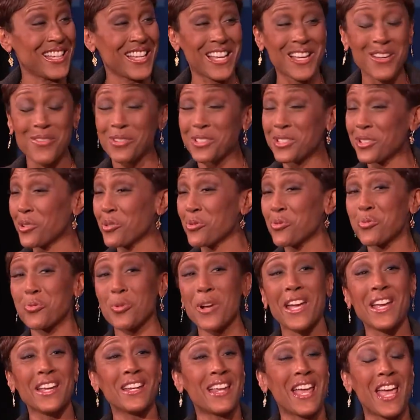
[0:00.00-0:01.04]
It was a
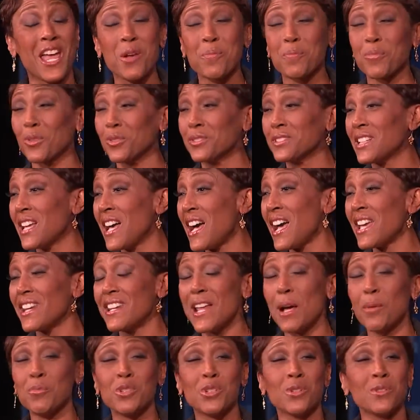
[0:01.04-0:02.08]
great April night, and
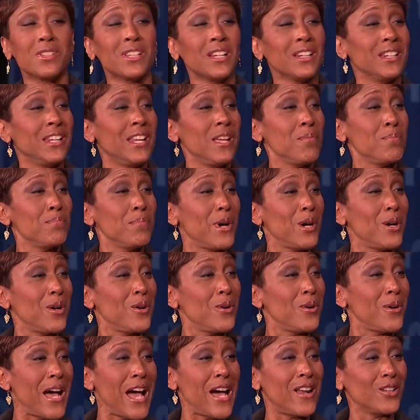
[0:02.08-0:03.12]
I'm doing the
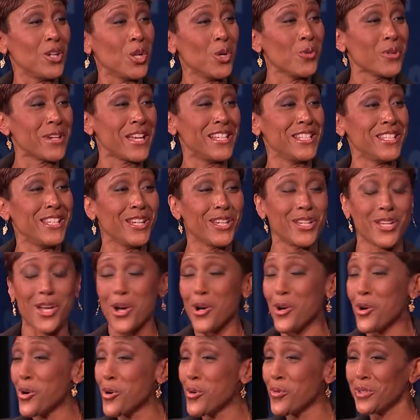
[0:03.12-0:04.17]
limbo, how low can you
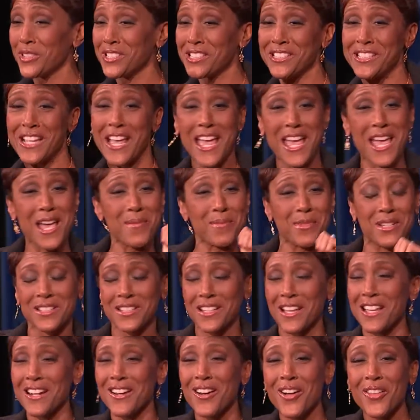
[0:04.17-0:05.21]
go with Sam
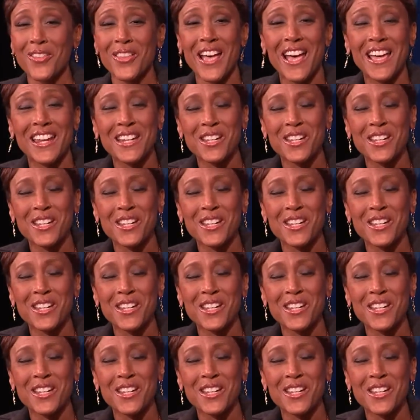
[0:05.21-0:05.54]
and all that.